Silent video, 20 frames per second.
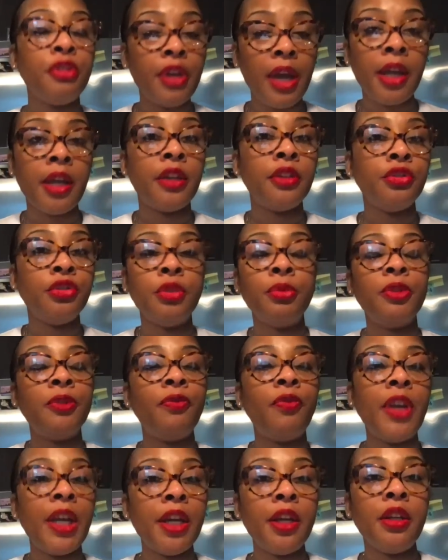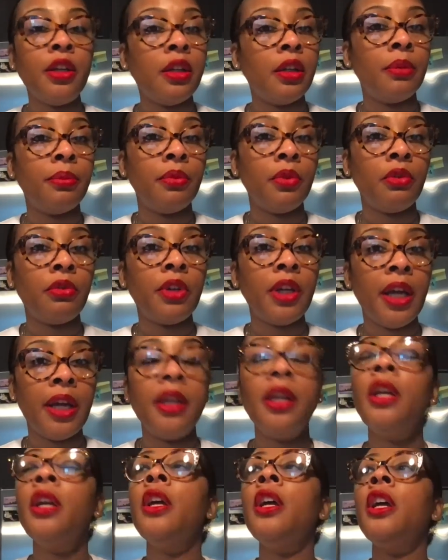day, she was fed up.
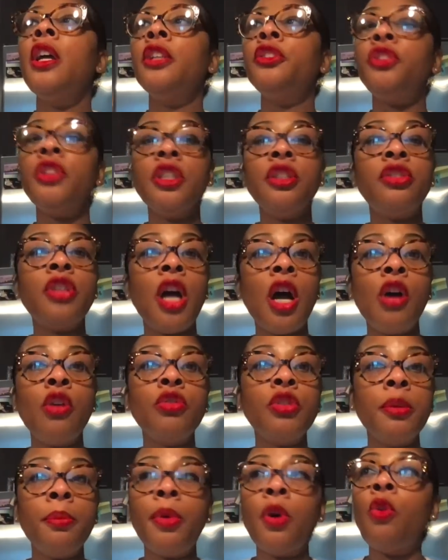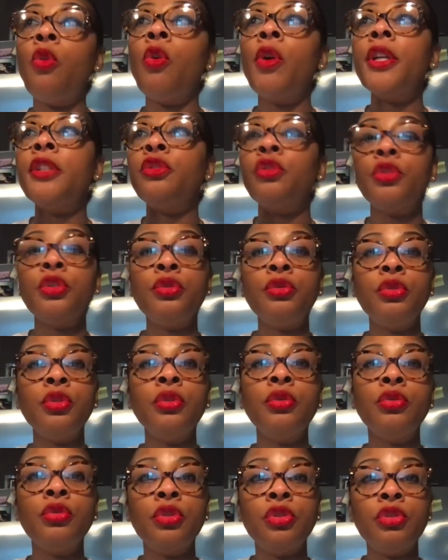Okay, she told the boys or the
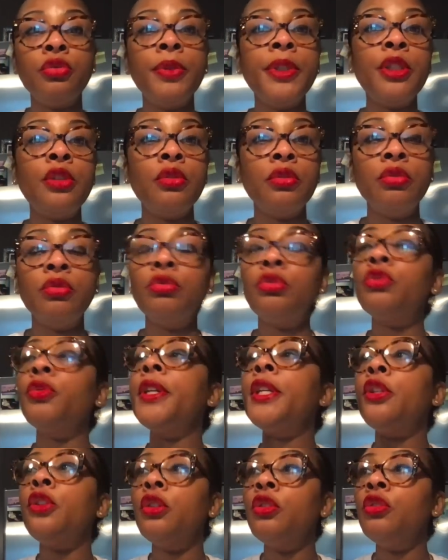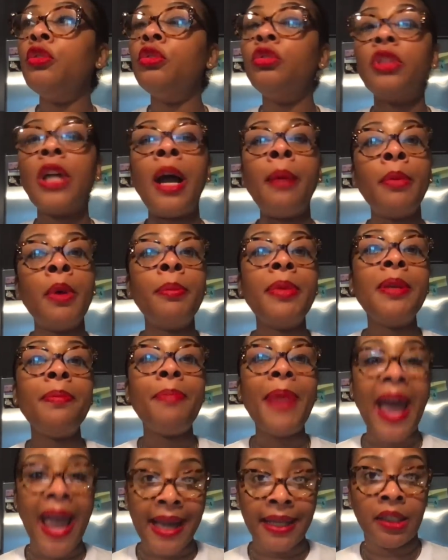dudes, the three dudes, I'm gonna be
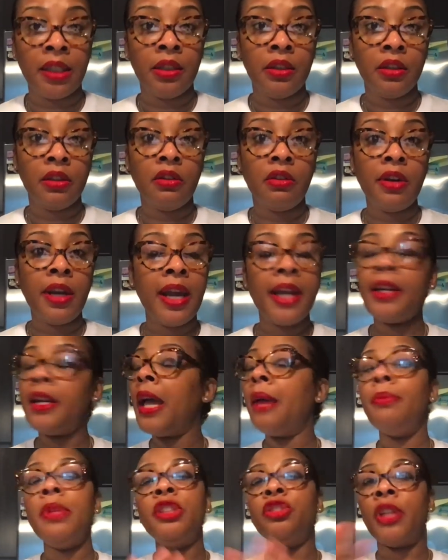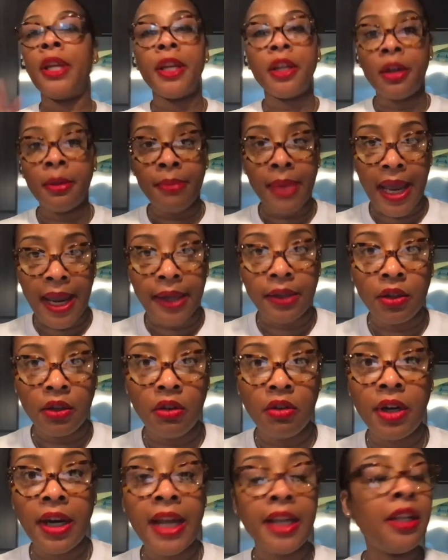back. Okay, that bitch ain't come back.
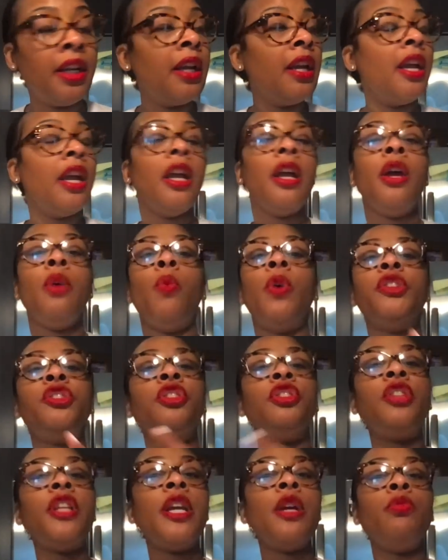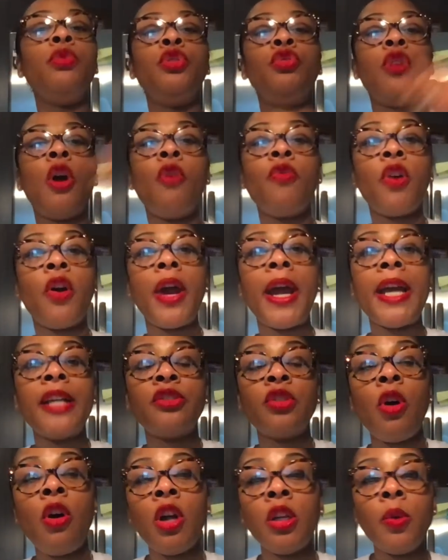Okay, what she did was drove her
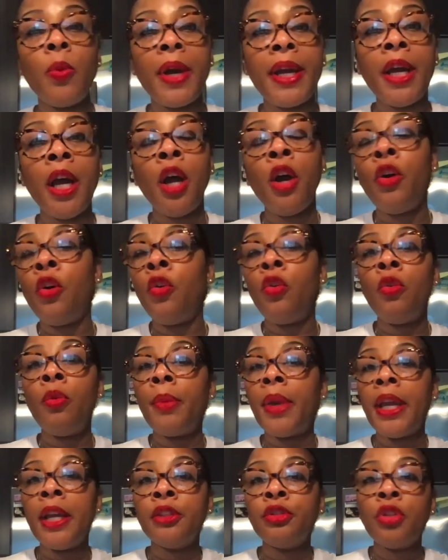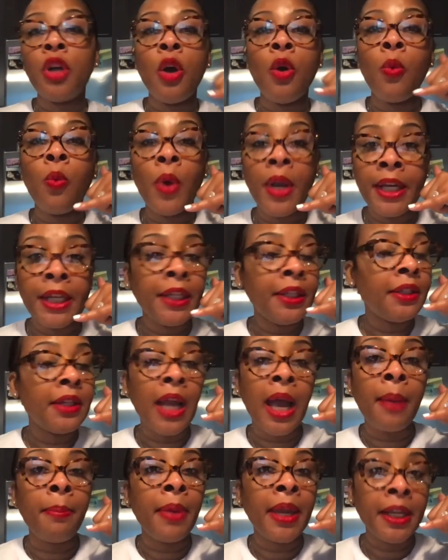ass all the way home and told Winnie,
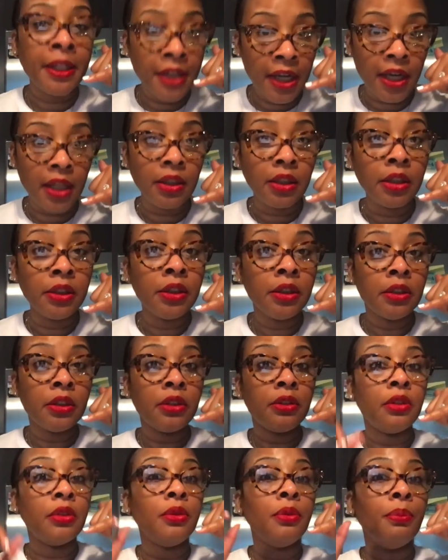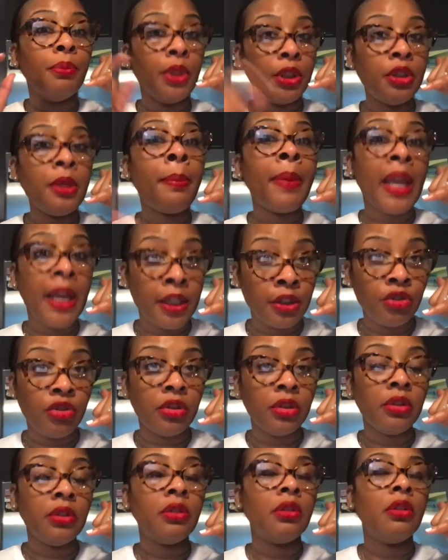not Mandela, but the manager,